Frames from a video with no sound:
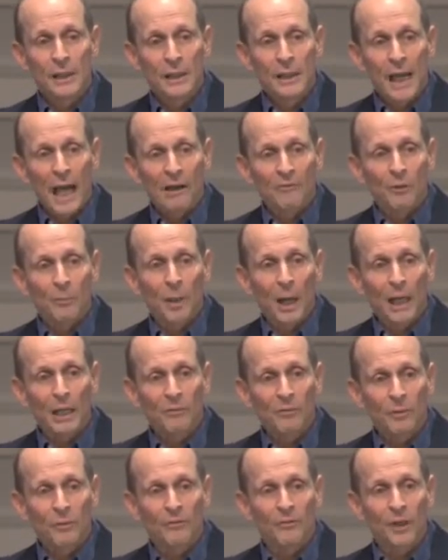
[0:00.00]
Everybody
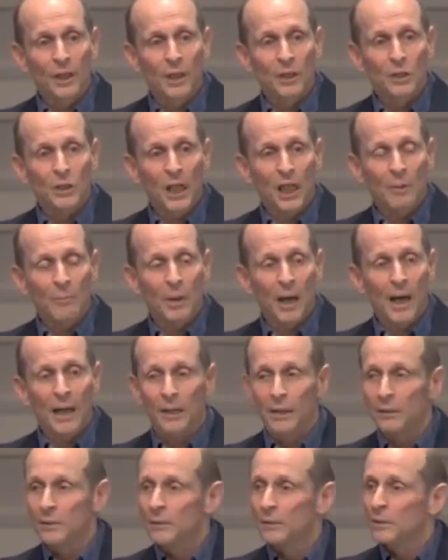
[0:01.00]
from the village came by
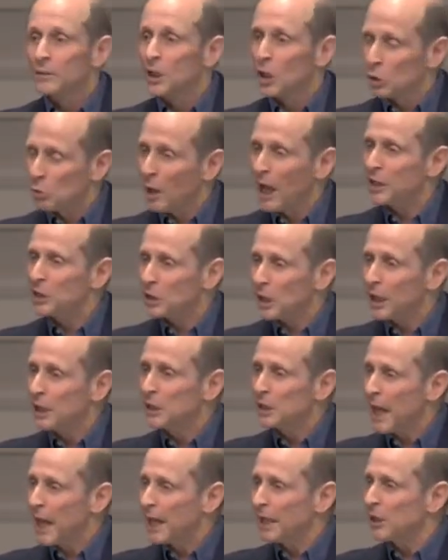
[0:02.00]
to congratulate
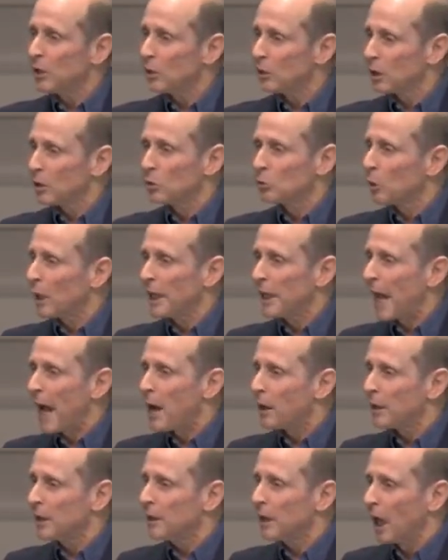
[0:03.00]
Danny on a great
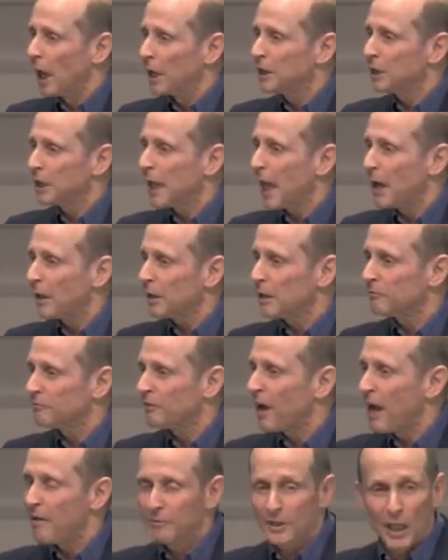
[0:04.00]
outing, a hunting outing,
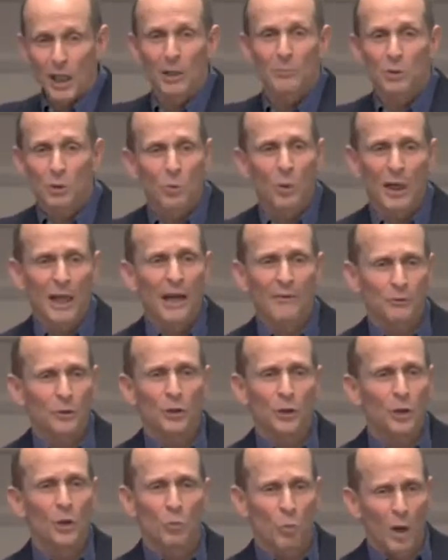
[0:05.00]
5 caribou, one
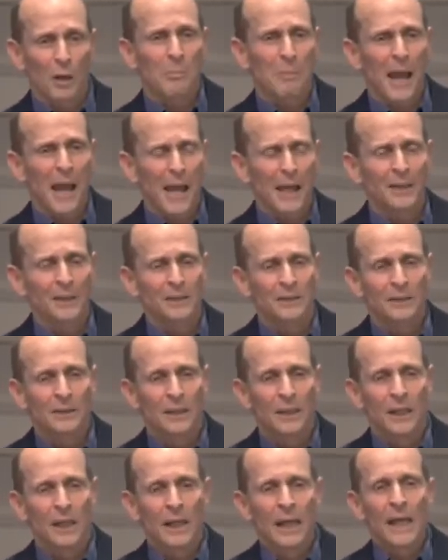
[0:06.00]
afternoon, one man.